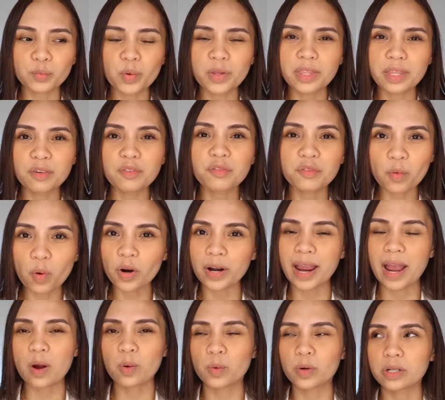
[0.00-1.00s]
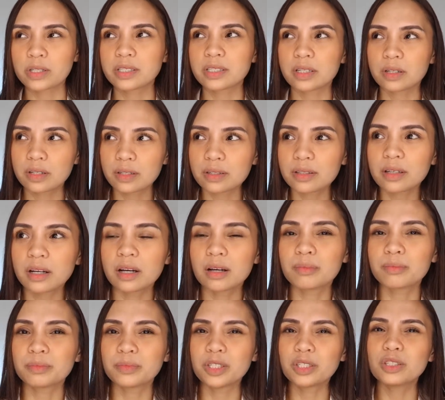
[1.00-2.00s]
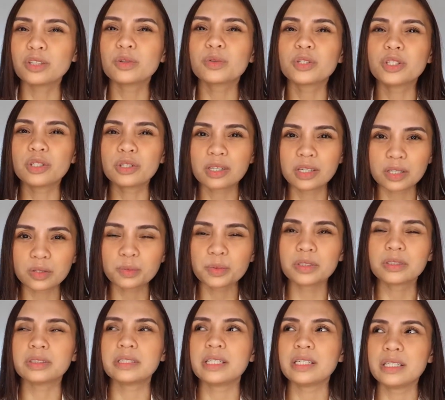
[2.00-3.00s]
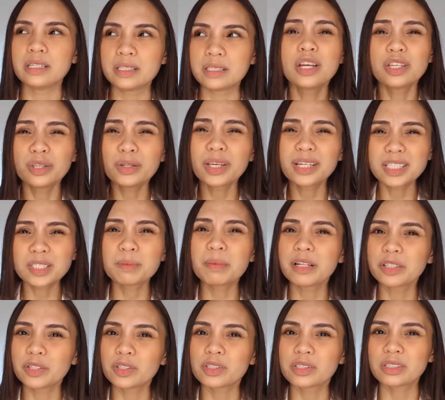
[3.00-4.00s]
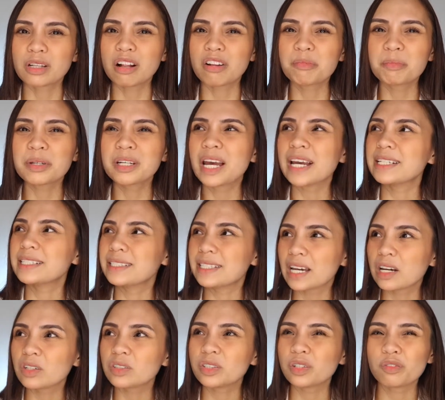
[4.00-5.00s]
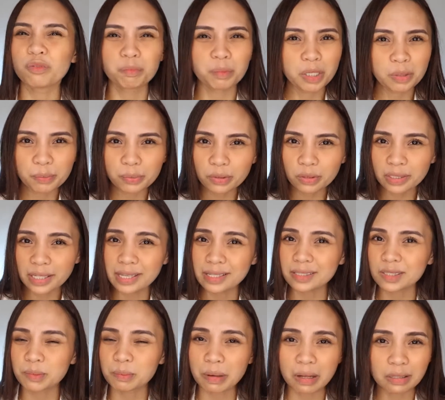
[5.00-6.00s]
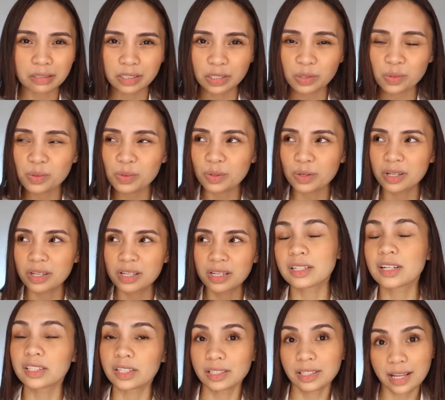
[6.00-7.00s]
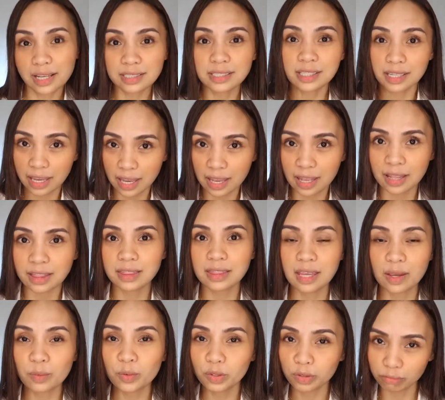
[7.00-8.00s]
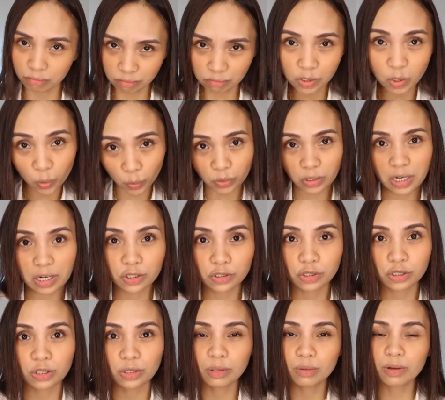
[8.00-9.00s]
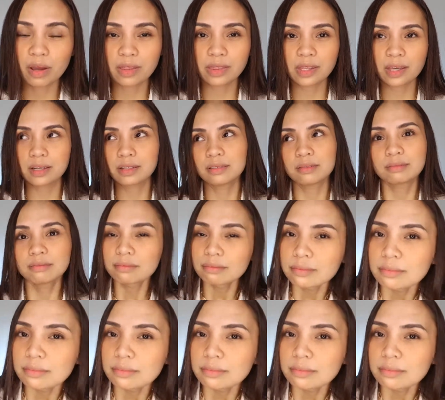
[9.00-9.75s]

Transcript: Within 4 hours, you know, you can smell yourself, but I doubt if people can smell you, not unless again they would go near to you and then,